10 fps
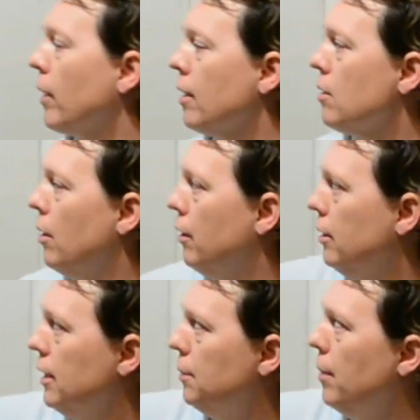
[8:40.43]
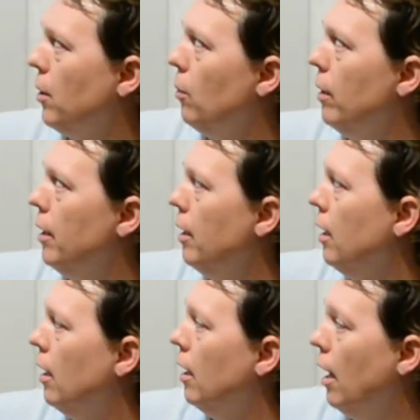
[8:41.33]
So on this middle one,
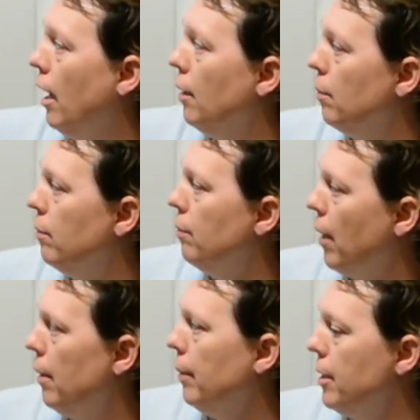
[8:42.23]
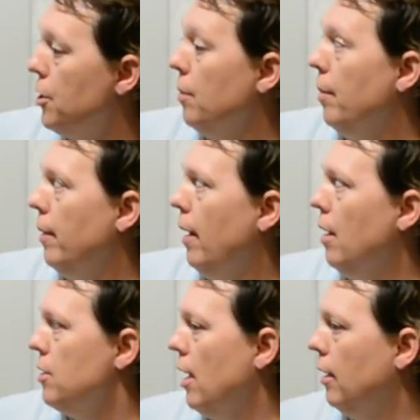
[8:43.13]
I probably should have put it
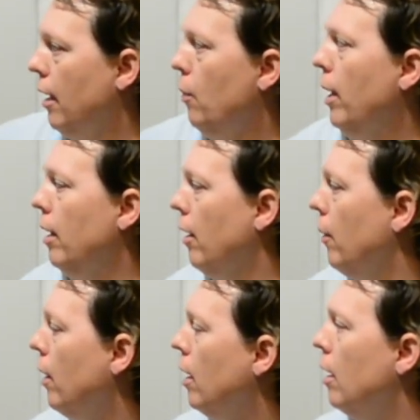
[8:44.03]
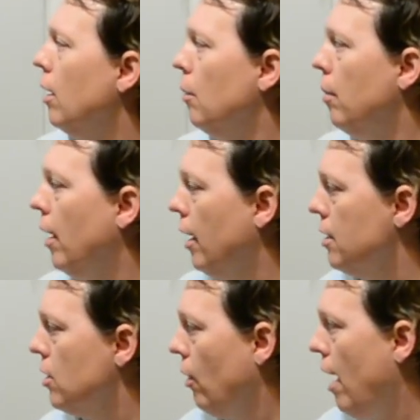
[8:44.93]
outside like a week ago, but I
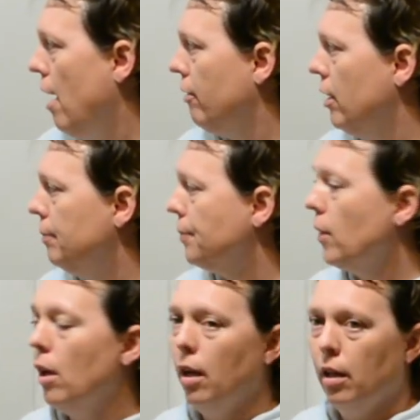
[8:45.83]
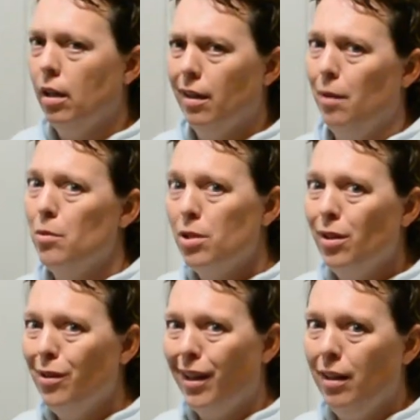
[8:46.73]
still haven't, and I'm
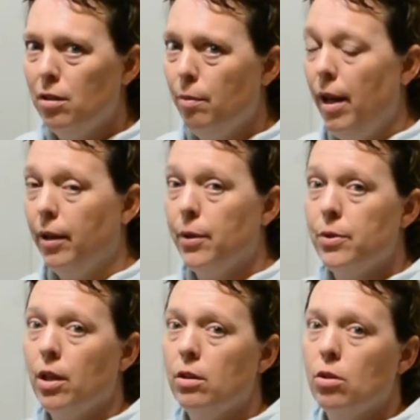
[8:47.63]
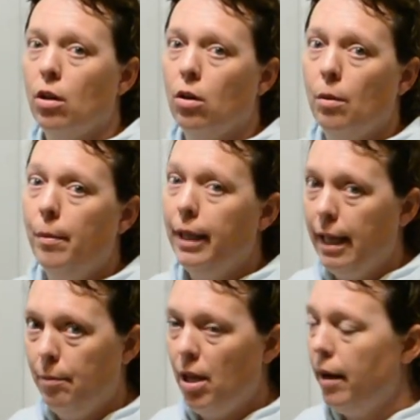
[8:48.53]
still getting tomatoes, so I'm gonna
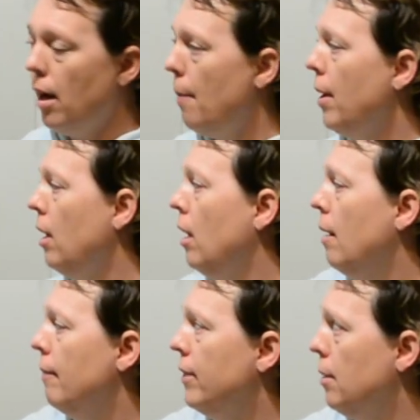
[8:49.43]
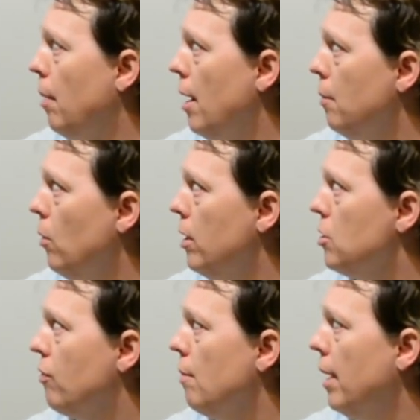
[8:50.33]
keep that up. The bottom one
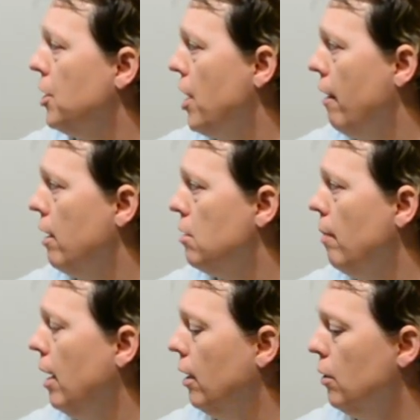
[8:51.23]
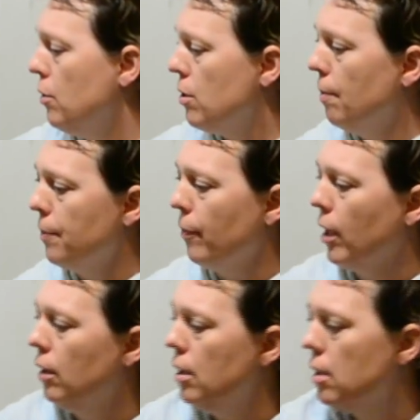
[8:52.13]
is from my cherry tomatoes,
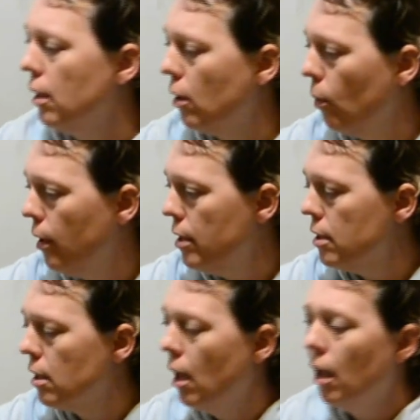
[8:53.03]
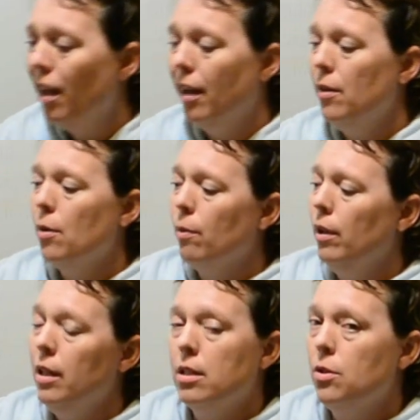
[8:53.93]
these little ones, and they're
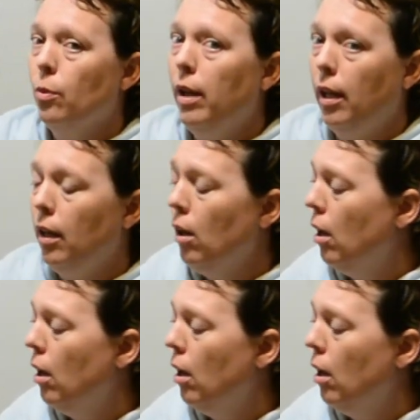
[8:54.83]
really sweet.